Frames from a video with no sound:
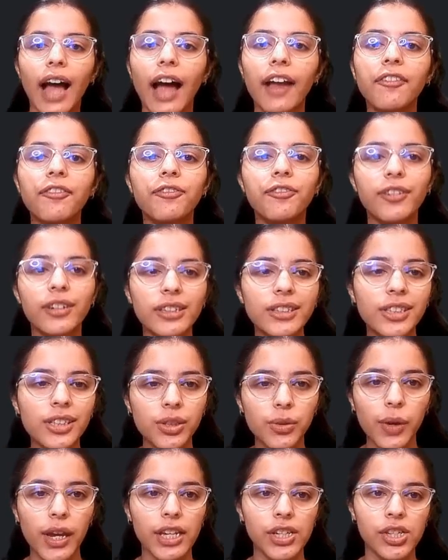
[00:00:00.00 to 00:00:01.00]
Our
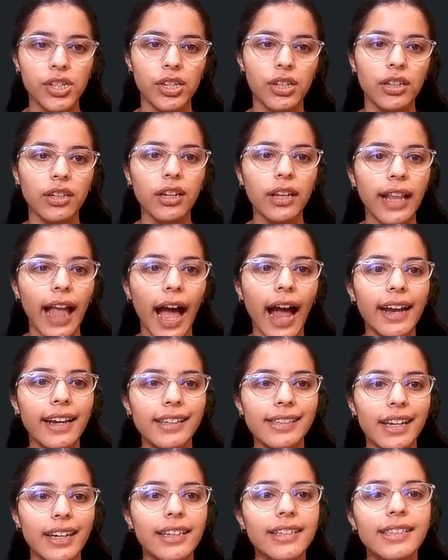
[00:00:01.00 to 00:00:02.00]
first question,
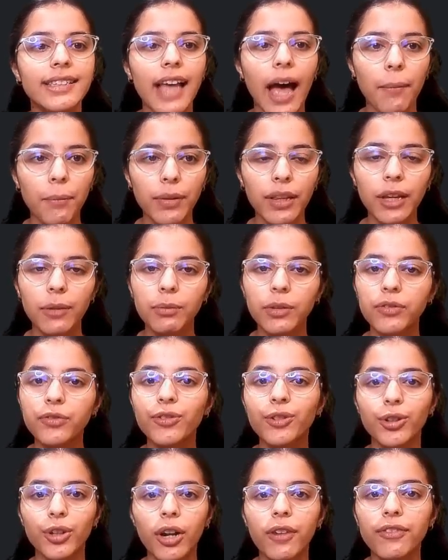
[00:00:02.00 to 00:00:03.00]
that is our example
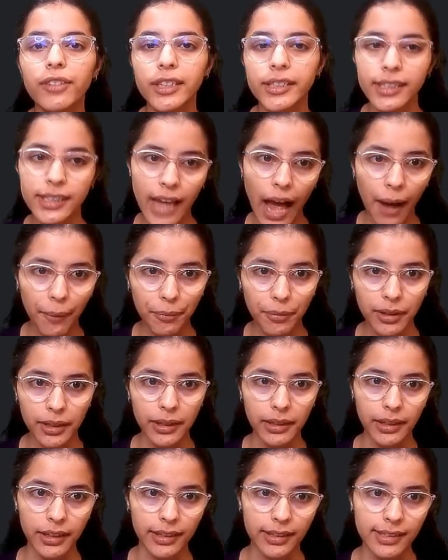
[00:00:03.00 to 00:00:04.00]
number 4 of this
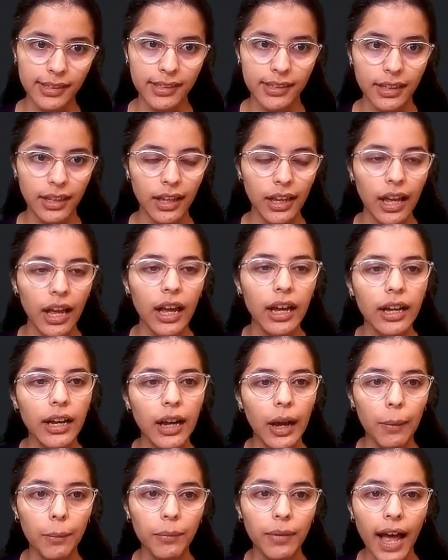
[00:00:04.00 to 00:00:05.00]
chapter, is
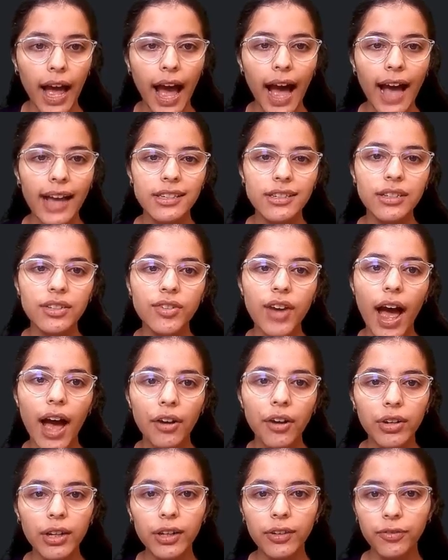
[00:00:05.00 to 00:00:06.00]
Kamla has a
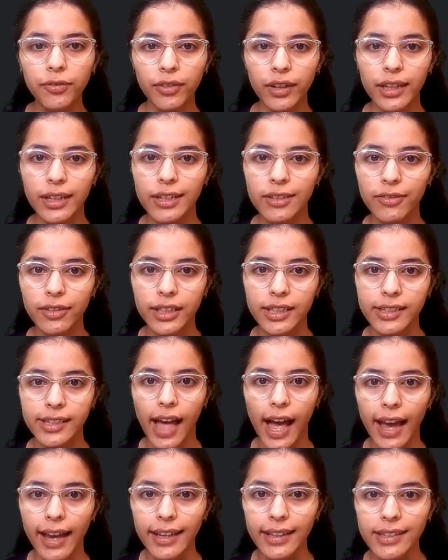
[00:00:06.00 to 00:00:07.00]
triangular field with
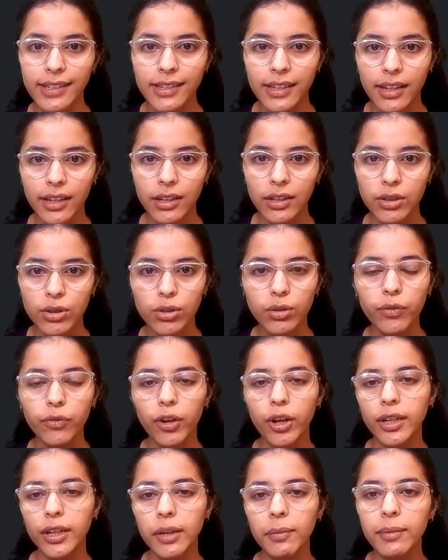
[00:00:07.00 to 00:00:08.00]
sides
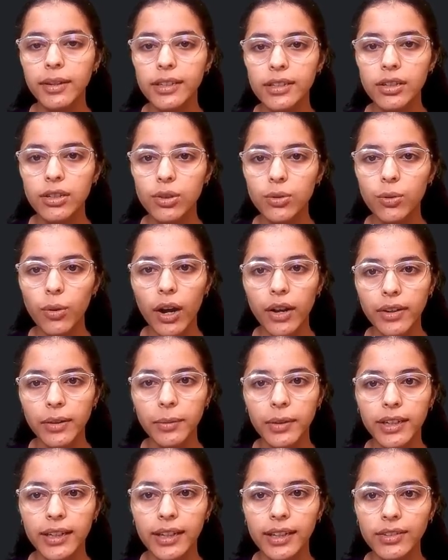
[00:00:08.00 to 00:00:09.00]
240 meter,
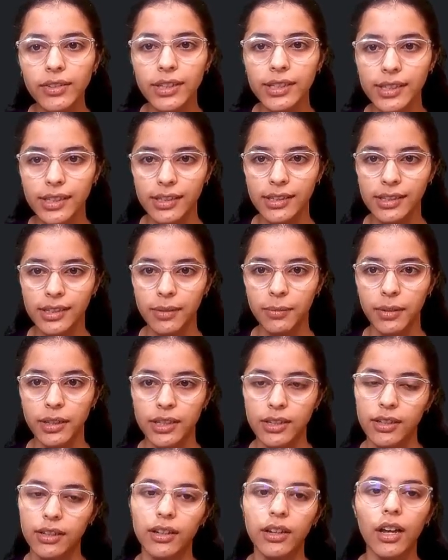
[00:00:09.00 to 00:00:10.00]
200 meter and 360
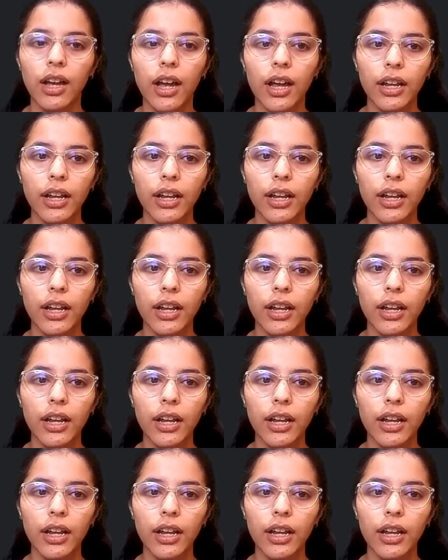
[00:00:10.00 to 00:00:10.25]
meter.